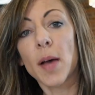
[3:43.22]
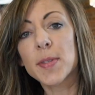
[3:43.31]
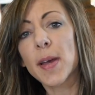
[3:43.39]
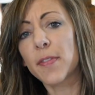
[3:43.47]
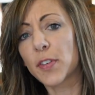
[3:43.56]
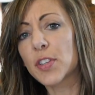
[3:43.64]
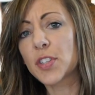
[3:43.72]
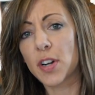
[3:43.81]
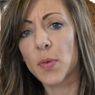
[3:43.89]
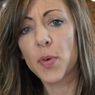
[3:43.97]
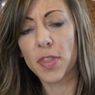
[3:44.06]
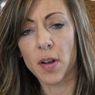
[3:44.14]
When HubSpot first
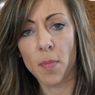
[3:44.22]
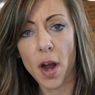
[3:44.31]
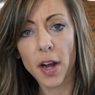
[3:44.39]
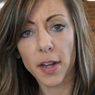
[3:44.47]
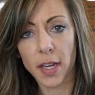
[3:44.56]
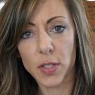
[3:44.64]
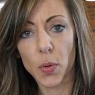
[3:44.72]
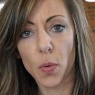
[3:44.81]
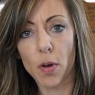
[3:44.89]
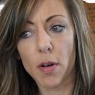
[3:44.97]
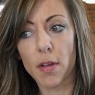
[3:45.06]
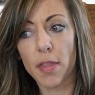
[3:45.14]
started with their marketing
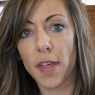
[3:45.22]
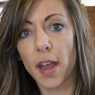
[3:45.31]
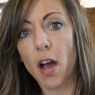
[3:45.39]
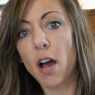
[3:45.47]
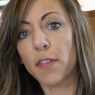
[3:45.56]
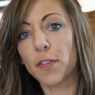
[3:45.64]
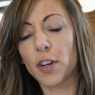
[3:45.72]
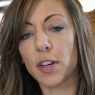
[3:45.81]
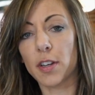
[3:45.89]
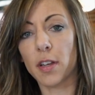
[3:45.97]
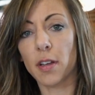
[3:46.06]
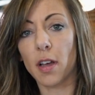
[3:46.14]
tool, they
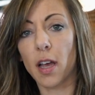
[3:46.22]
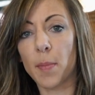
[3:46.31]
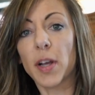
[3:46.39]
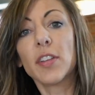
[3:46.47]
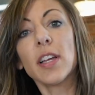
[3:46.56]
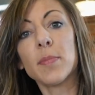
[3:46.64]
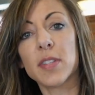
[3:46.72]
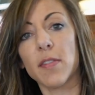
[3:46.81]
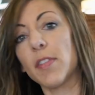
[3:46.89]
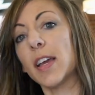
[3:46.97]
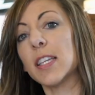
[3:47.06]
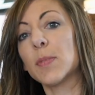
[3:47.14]
offered um, a glimpse
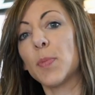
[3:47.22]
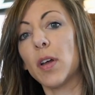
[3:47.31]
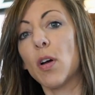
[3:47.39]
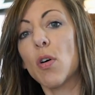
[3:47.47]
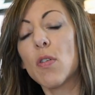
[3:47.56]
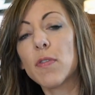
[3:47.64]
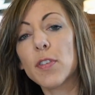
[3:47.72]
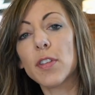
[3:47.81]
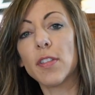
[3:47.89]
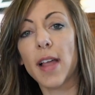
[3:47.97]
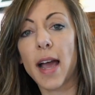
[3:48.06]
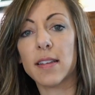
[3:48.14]
of this, but over
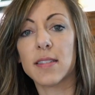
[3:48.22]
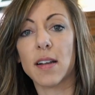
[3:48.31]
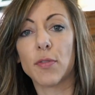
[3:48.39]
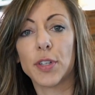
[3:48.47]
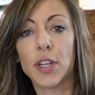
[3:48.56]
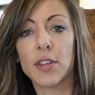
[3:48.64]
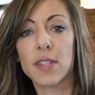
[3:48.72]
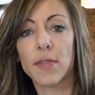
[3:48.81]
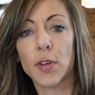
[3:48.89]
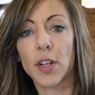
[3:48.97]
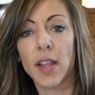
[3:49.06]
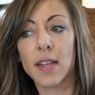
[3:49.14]
the last several years,
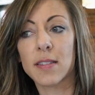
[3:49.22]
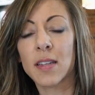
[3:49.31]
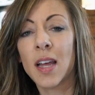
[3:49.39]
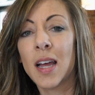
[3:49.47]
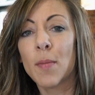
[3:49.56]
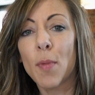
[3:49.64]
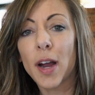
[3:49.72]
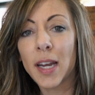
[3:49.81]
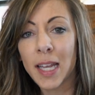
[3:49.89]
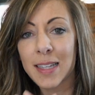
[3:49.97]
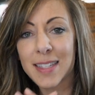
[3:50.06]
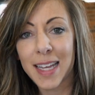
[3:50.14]
they've realized
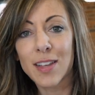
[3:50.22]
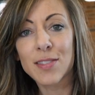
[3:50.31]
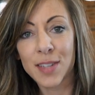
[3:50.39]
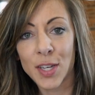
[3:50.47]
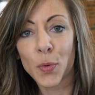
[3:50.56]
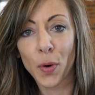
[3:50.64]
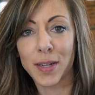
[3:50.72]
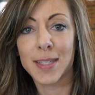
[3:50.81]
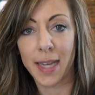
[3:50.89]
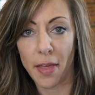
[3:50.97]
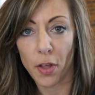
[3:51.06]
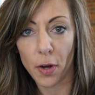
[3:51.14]
marketing and sales need to work
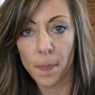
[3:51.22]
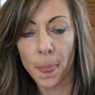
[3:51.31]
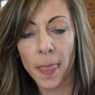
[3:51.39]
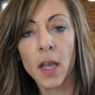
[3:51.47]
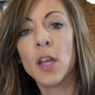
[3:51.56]
together.